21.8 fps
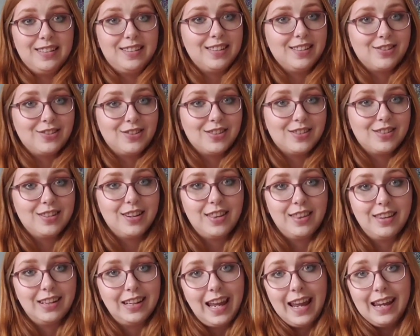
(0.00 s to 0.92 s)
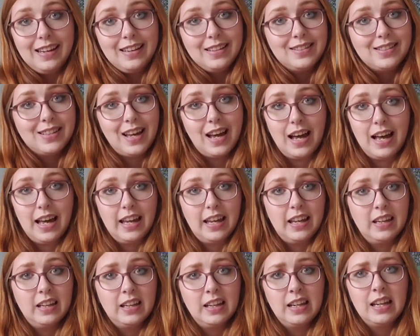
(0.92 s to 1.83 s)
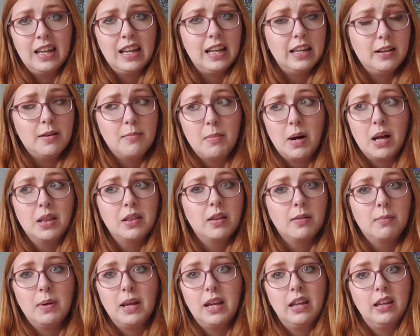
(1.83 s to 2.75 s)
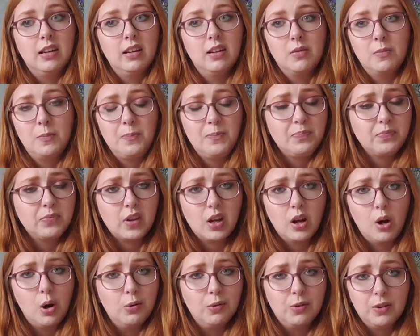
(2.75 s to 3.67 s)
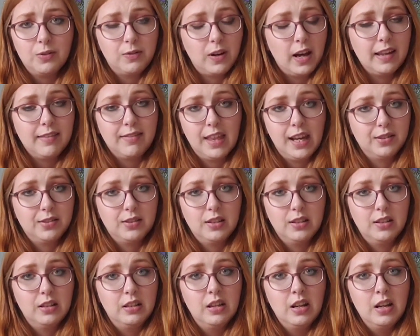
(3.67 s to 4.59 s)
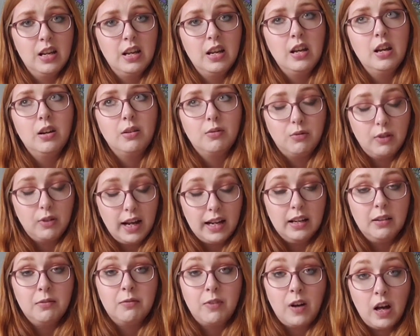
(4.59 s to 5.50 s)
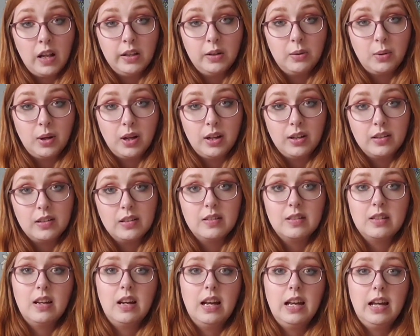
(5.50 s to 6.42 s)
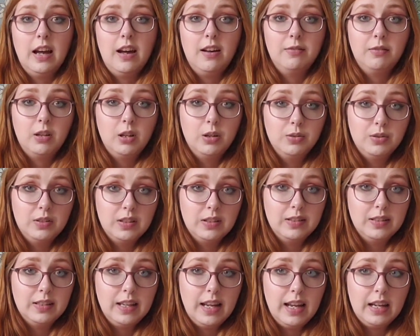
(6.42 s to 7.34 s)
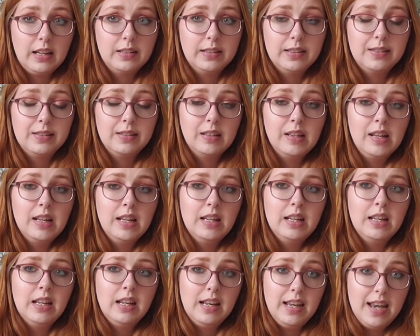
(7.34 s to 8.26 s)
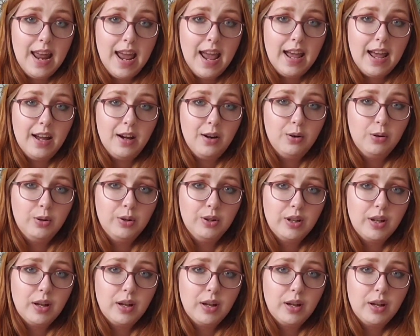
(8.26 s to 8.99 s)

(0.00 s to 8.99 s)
That's just not the case. I, in a month, made over 5,000 Reddit followers. I have close to 6 now.